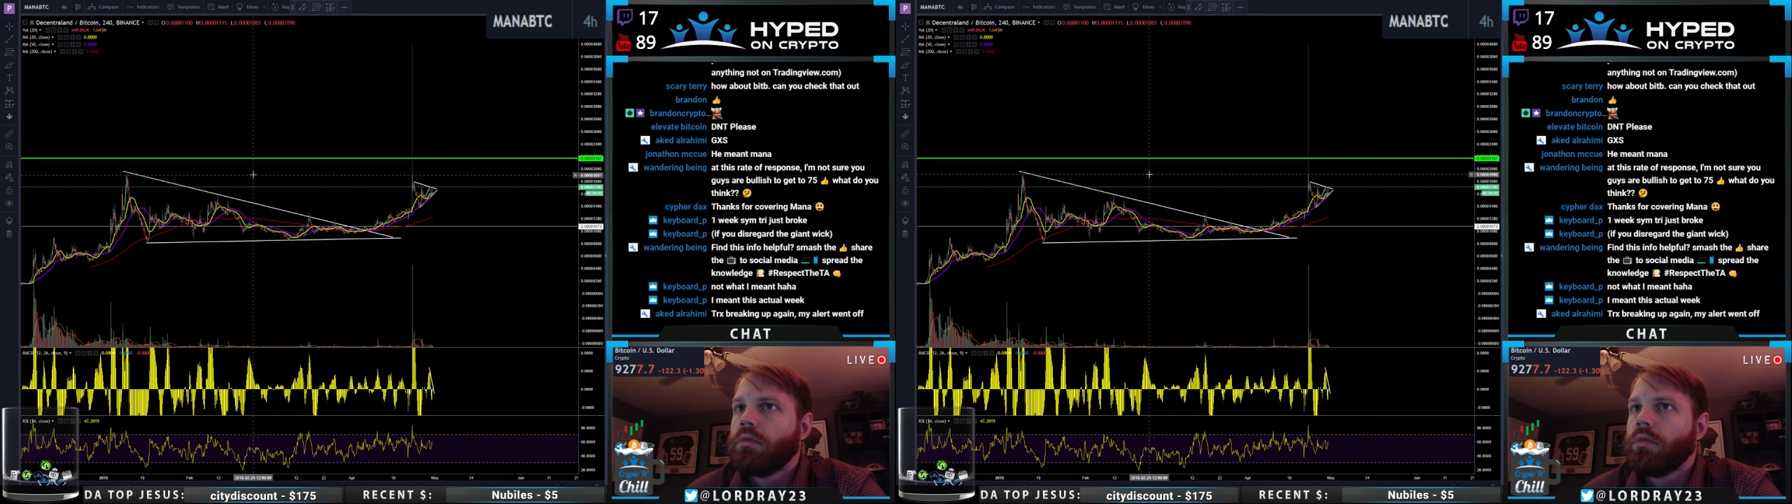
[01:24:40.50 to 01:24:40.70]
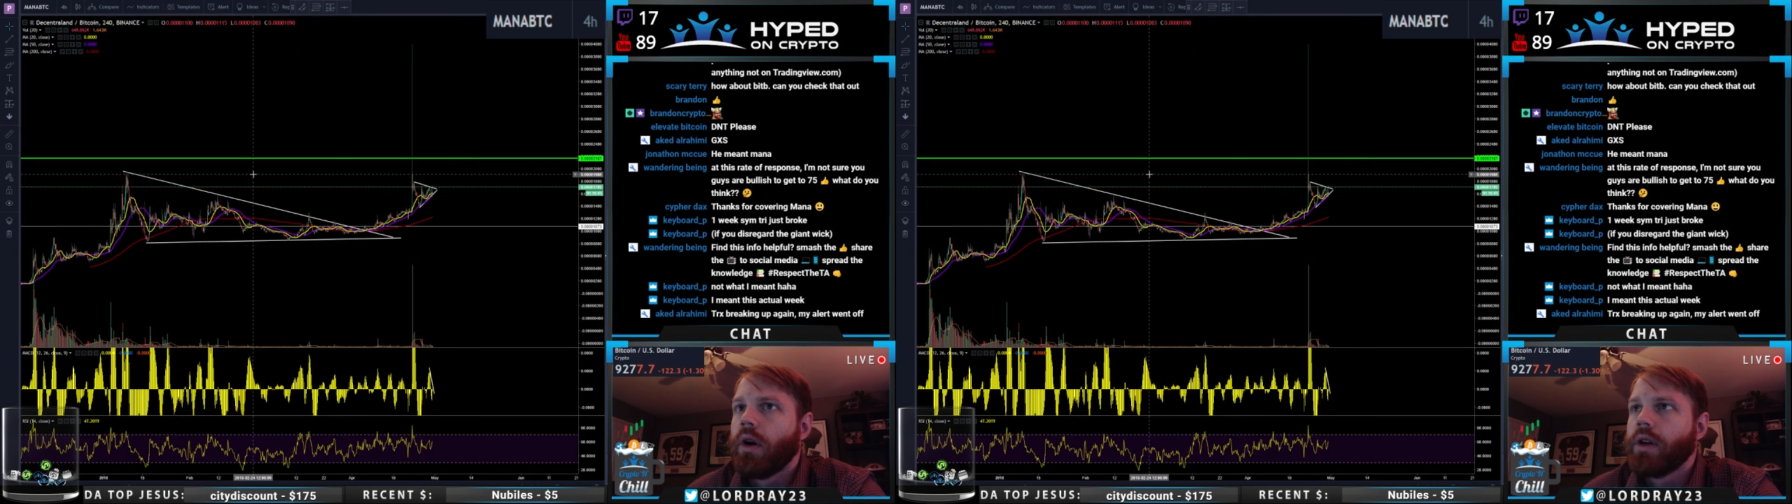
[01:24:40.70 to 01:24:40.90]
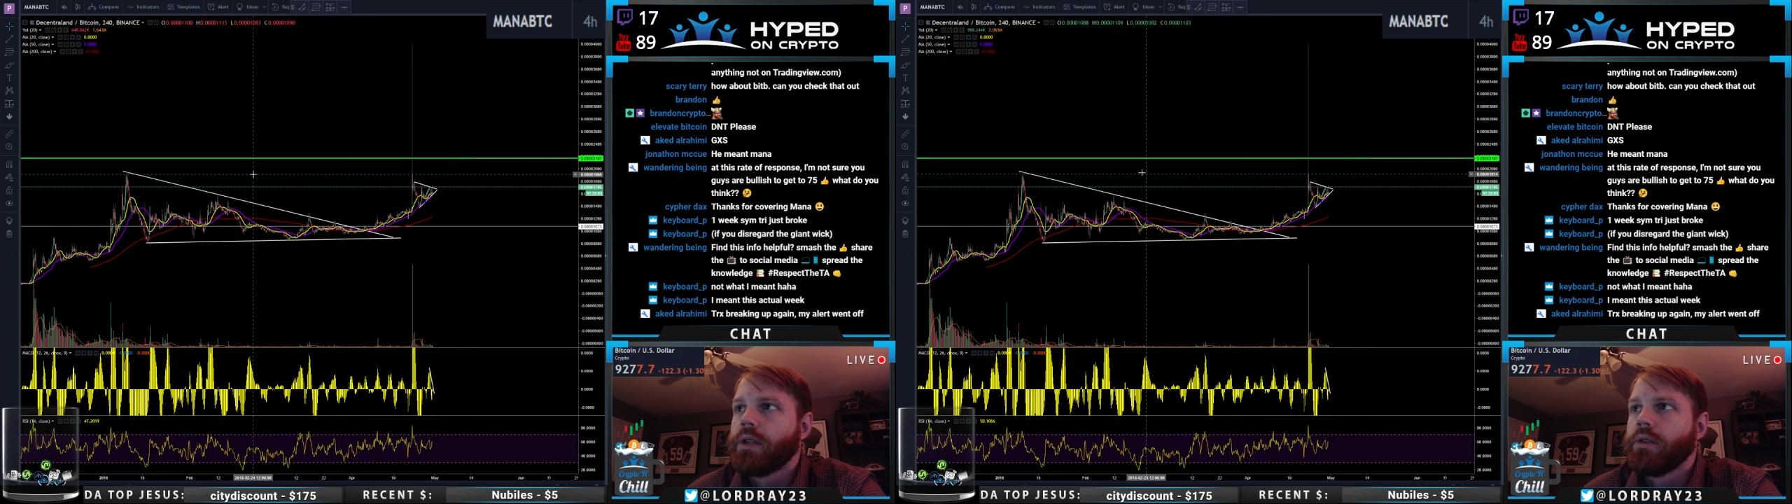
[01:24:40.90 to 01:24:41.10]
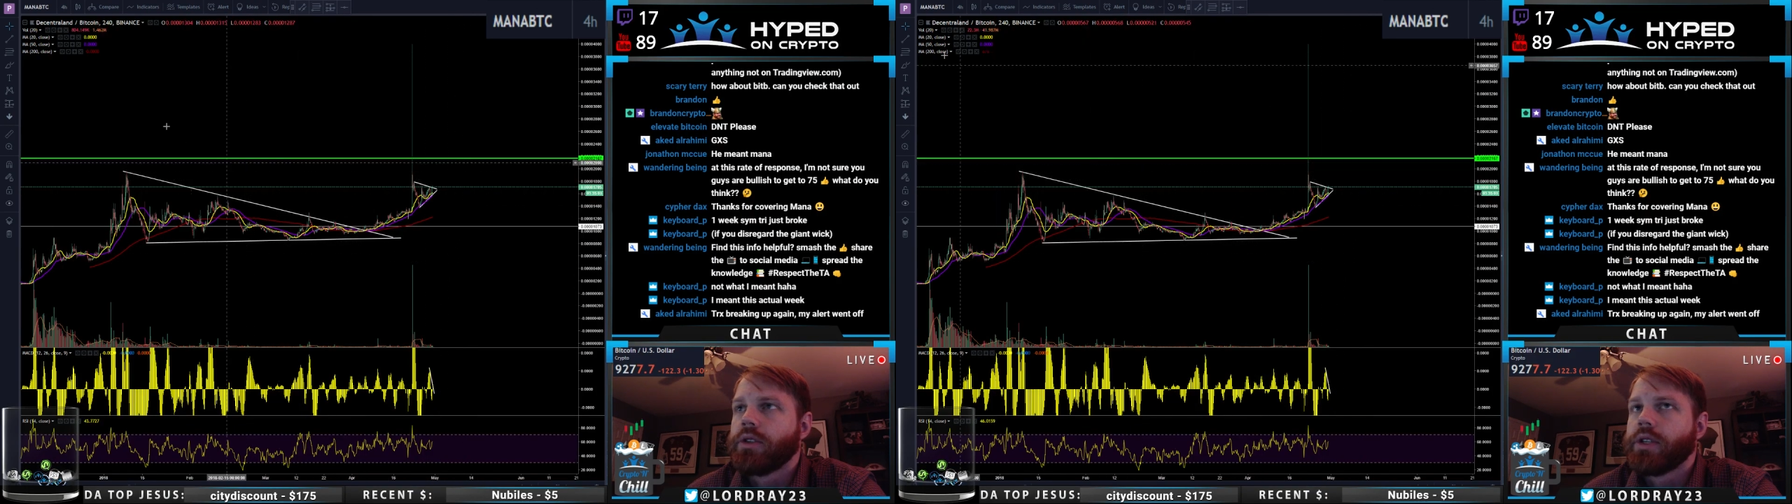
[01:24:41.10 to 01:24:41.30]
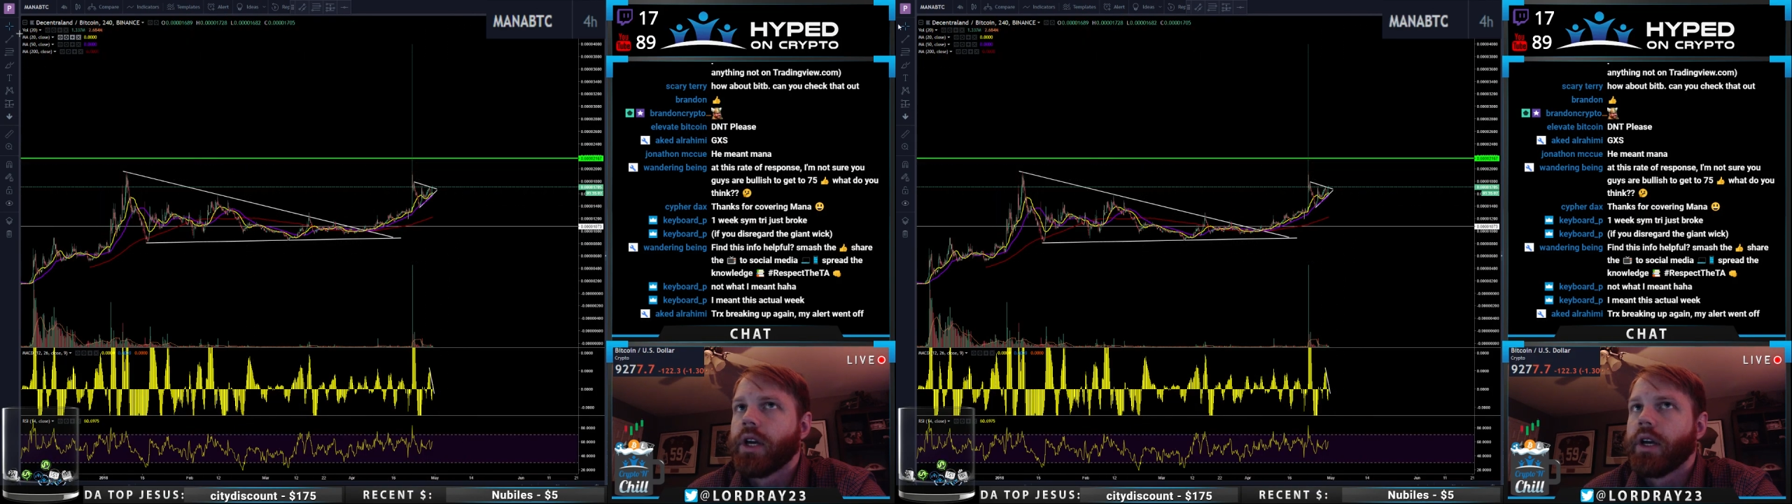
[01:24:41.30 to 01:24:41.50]
Oh, I see what you're
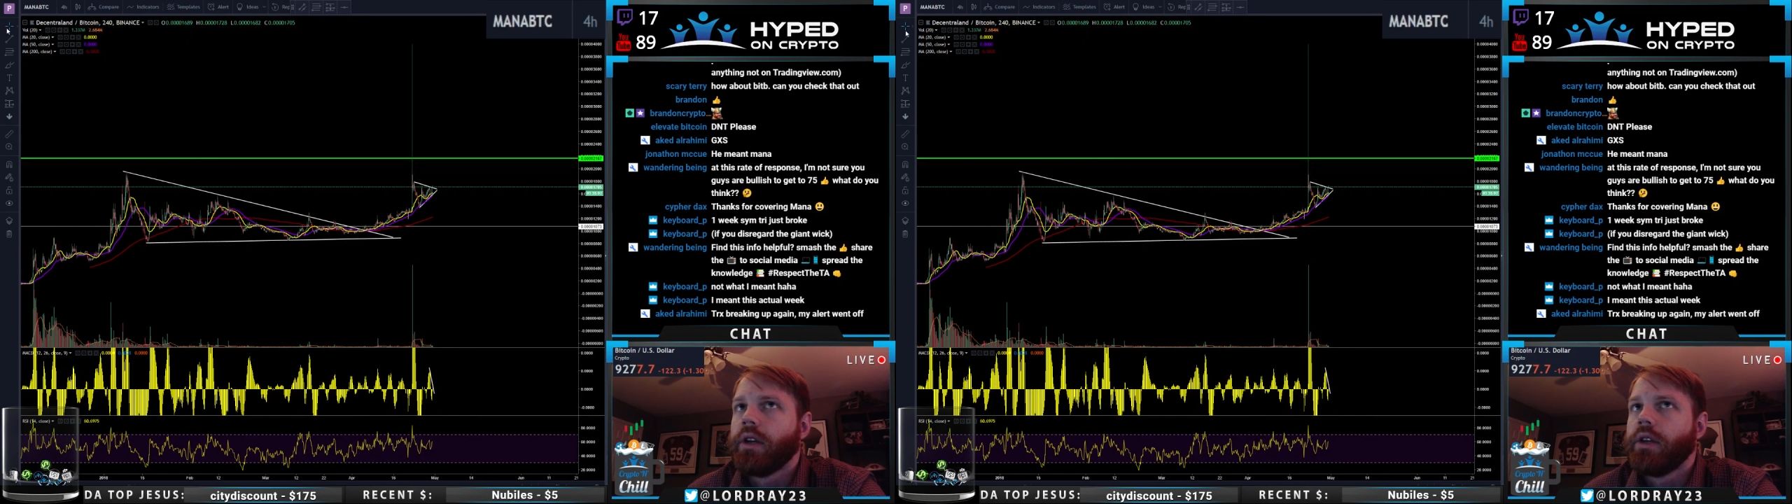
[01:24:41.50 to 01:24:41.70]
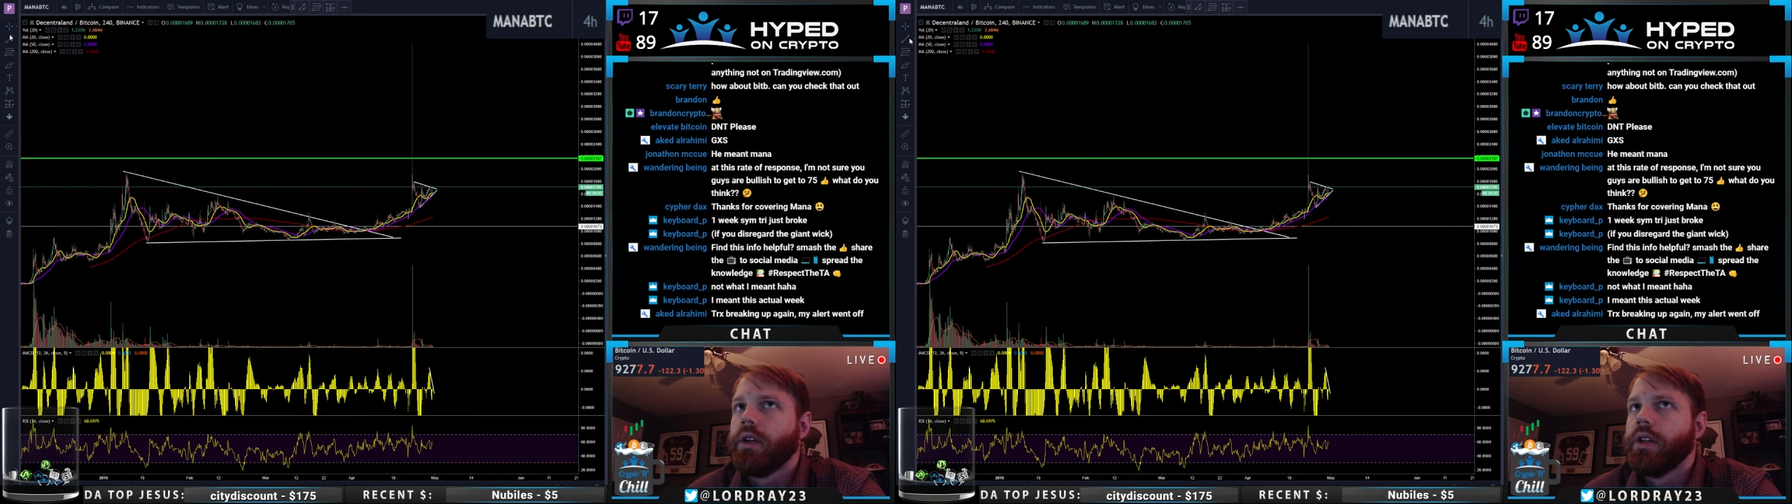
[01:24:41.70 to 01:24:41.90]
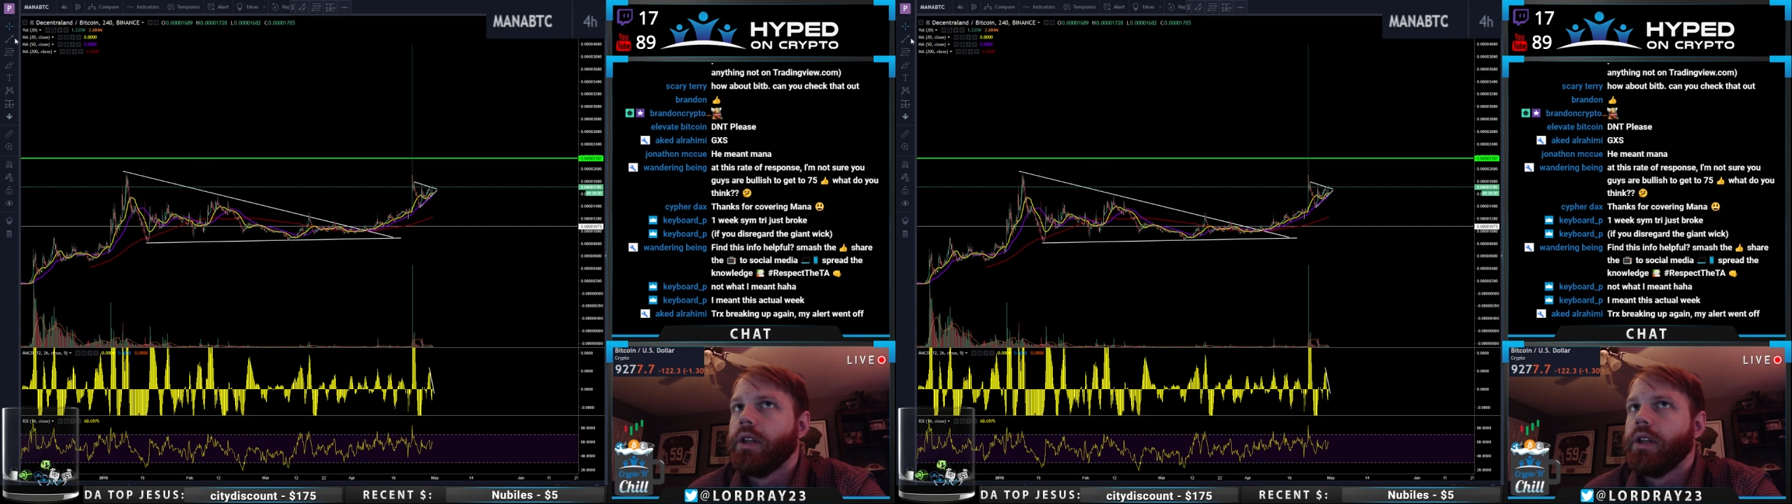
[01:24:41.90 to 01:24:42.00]
saying. You did